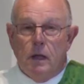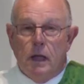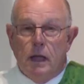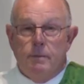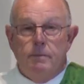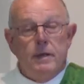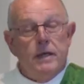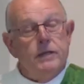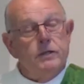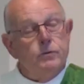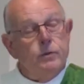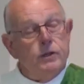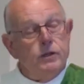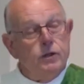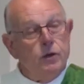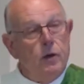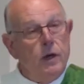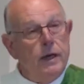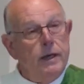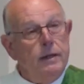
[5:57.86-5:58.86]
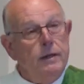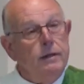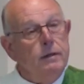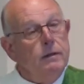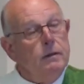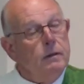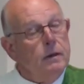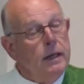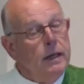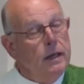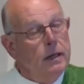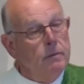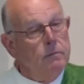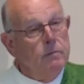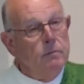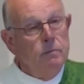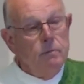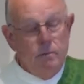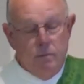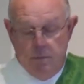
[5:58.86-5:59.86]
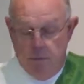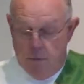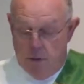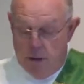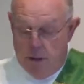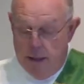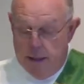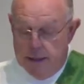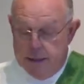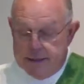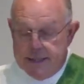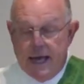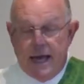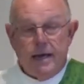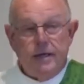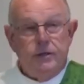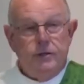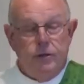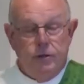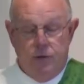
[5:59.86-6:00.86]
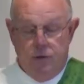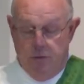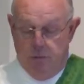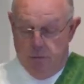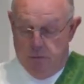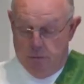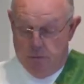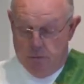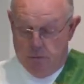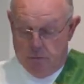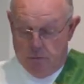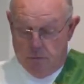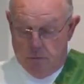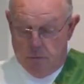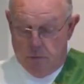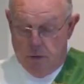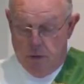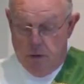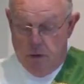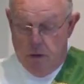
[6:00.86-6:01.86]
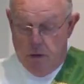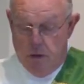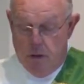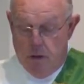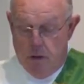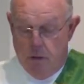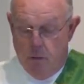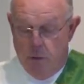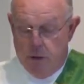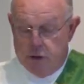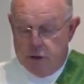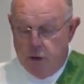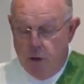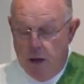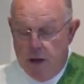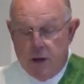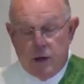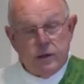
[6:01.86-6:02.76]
It means we join him in his attitude, we join